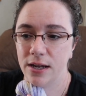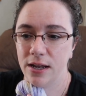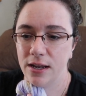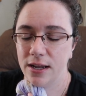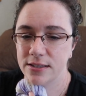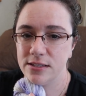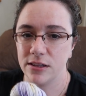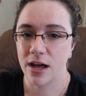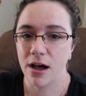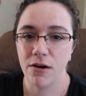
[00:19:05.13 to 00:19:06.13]
it's
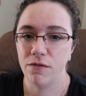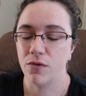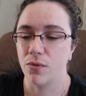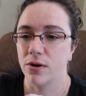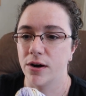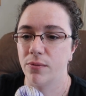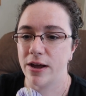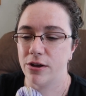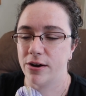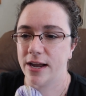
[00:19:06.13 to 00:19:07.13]
love or
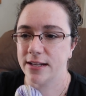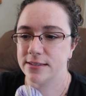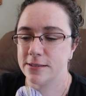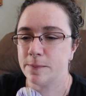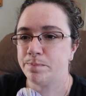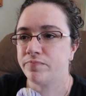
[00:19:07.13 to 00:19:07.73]
whether it's